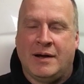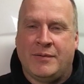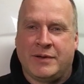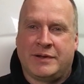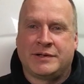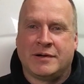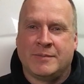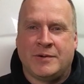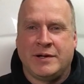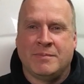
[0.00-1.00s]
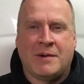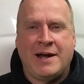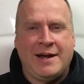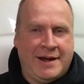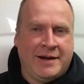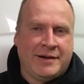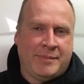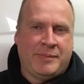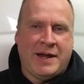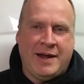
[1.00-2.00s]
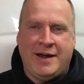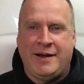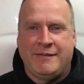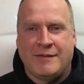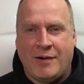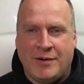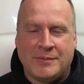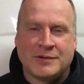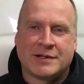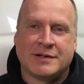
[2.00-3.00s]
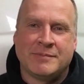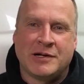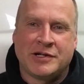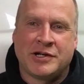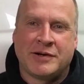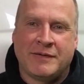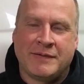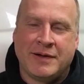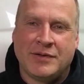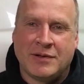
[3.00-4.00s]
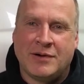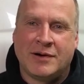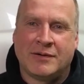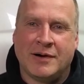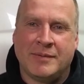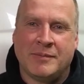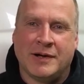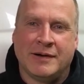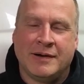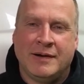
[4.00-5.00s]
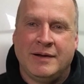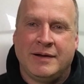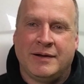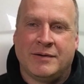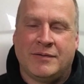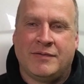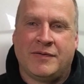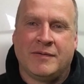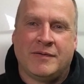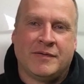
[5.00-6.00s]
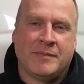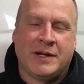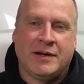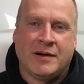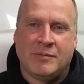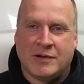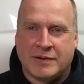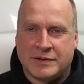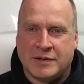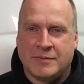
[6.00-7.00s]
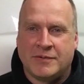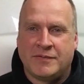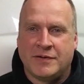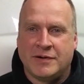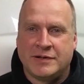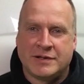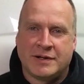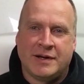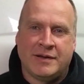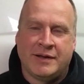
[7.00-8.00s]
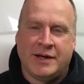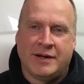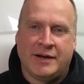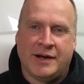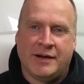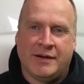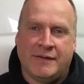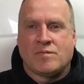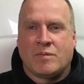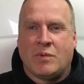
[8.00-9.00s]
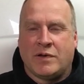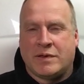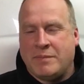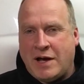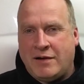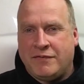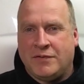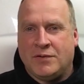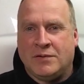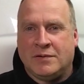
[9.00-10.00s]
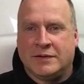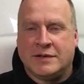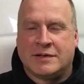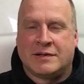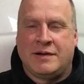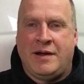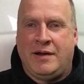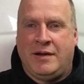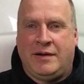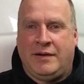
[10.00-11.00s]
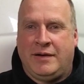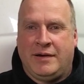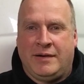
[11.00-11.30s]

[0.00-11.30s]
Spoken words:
With a turbo, you might end up paying almost as much in the long run, but for me, I bought the turbo first and then bought the manifolds and